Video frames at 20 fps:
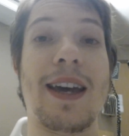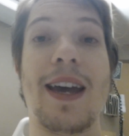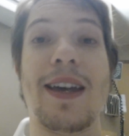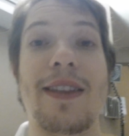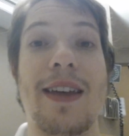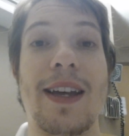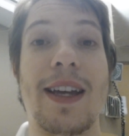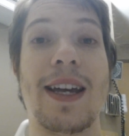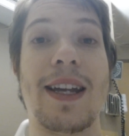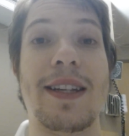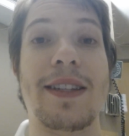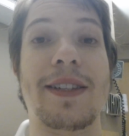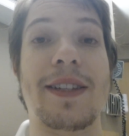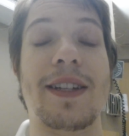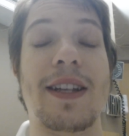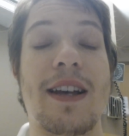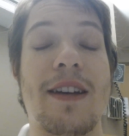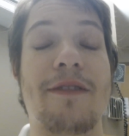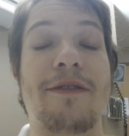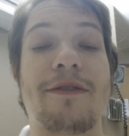and that kind of
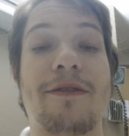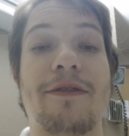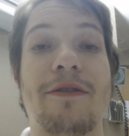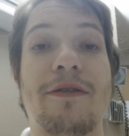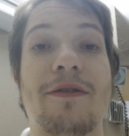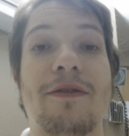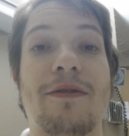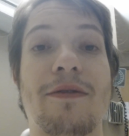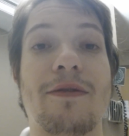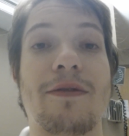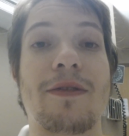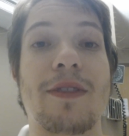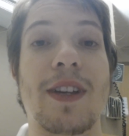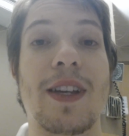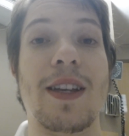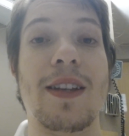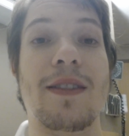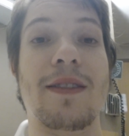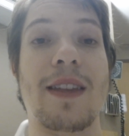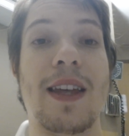stuff.
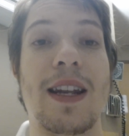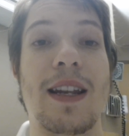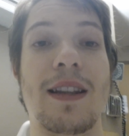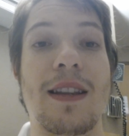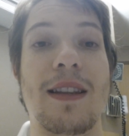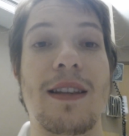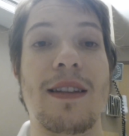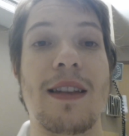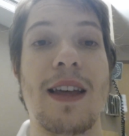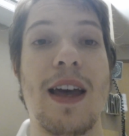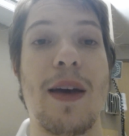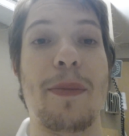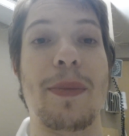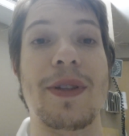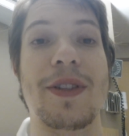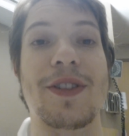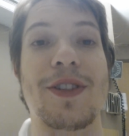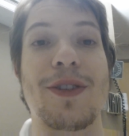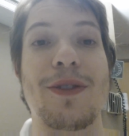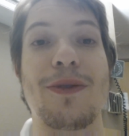That'll happen
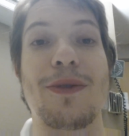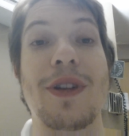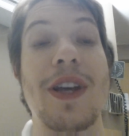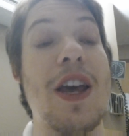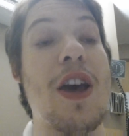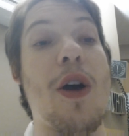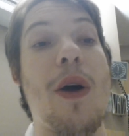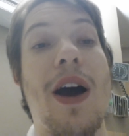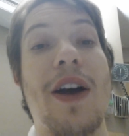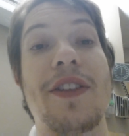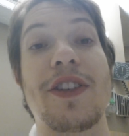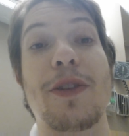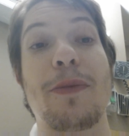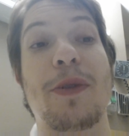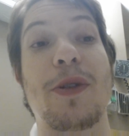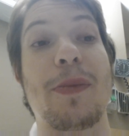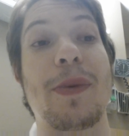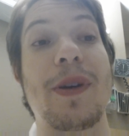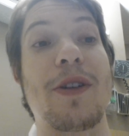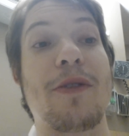soon. Uh, this
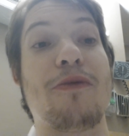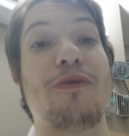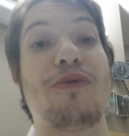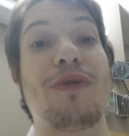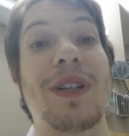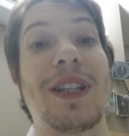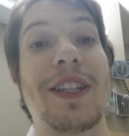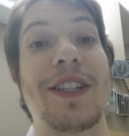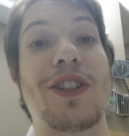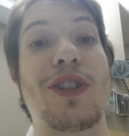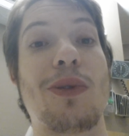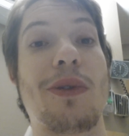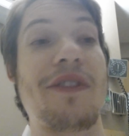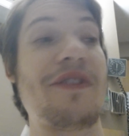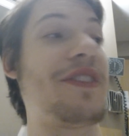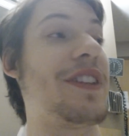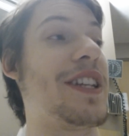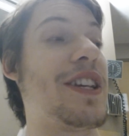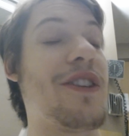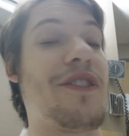could be a really short
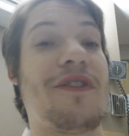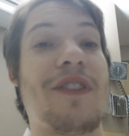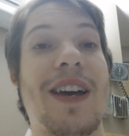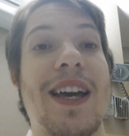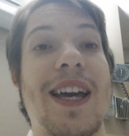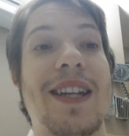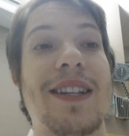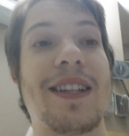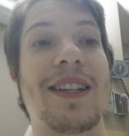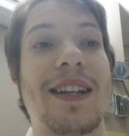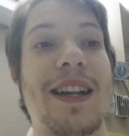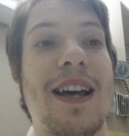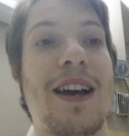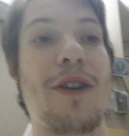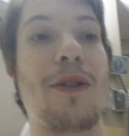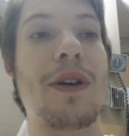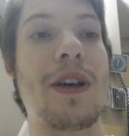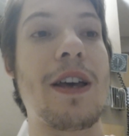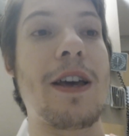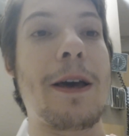video if I end it
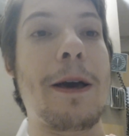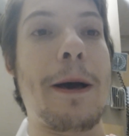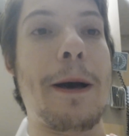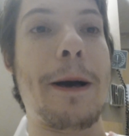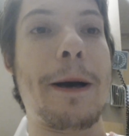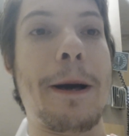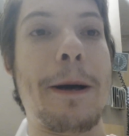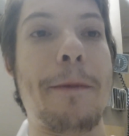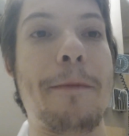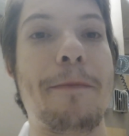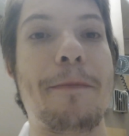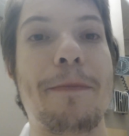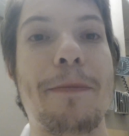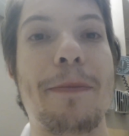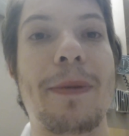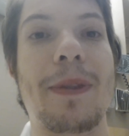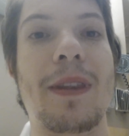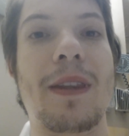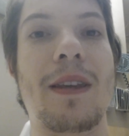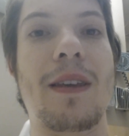now. Um,
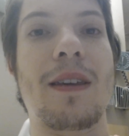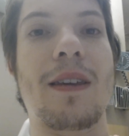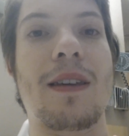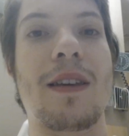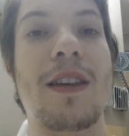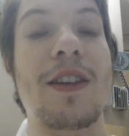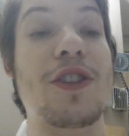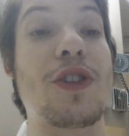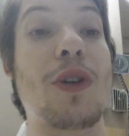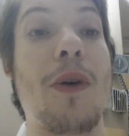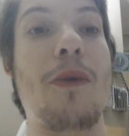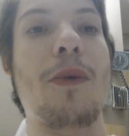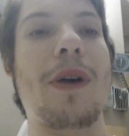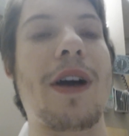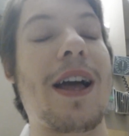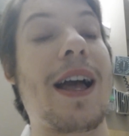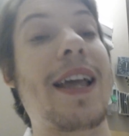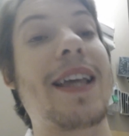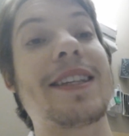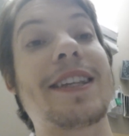so
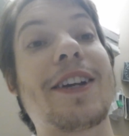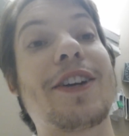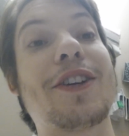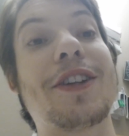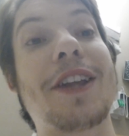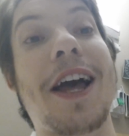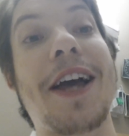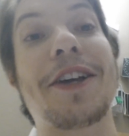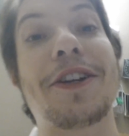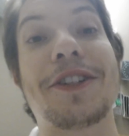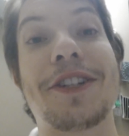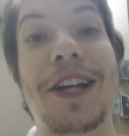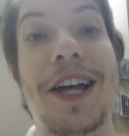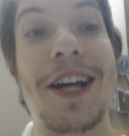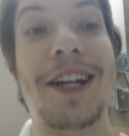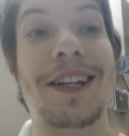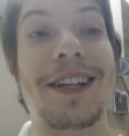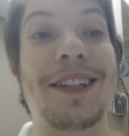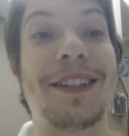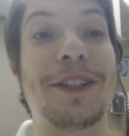well, I guess I could I could
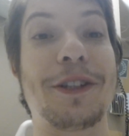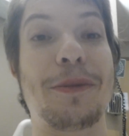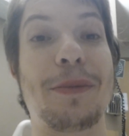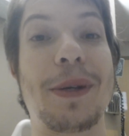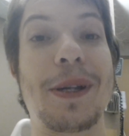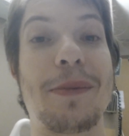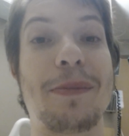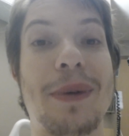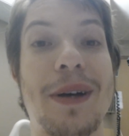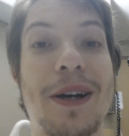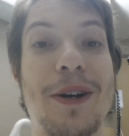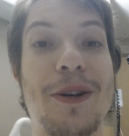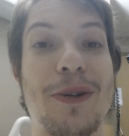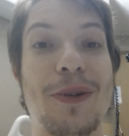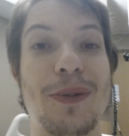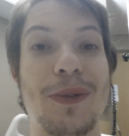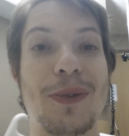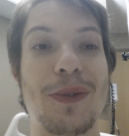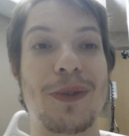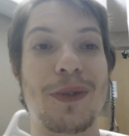talk a little bit
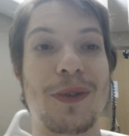about